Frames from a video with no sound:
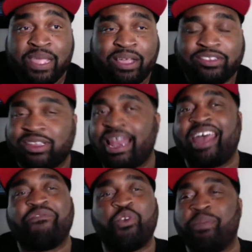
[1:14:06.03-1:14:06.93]
Because a lot
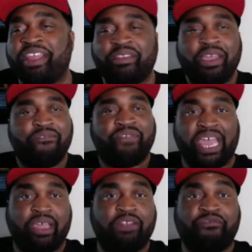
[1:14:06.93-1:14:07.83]
of you have been
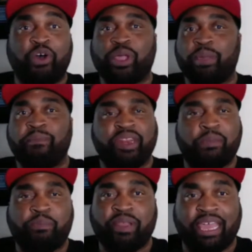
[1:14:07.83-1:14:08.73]
faking the funk and
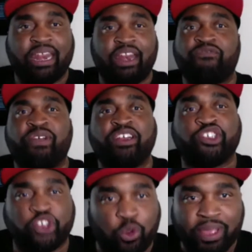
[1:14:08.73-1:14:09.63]
manipulating in front of
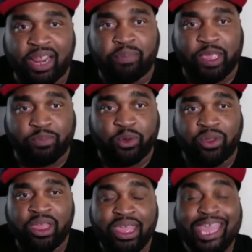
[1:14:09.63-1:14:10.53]
so many people.
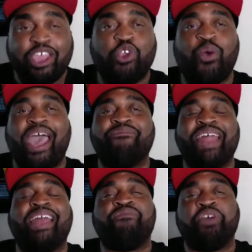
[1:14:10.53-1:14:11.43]
You have
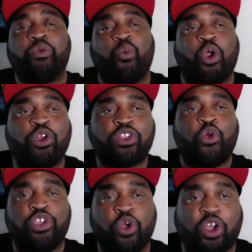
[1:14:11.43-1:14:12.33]
not even worked
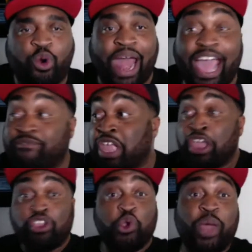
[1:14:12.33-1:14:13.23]
on your craft.
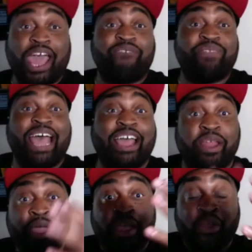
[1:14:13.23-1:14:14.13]
You have not
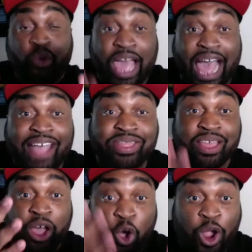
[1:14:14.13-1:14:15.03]
got
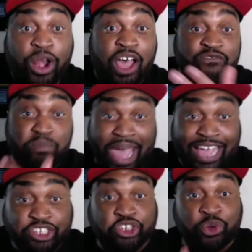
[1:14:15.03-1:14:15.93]
the art of
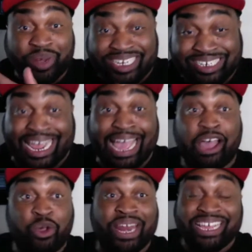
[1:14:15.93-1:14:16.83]
mastery
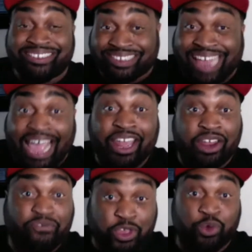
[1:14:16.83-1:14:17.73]
down inside
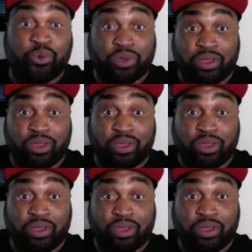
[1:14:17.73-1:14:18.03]
of you.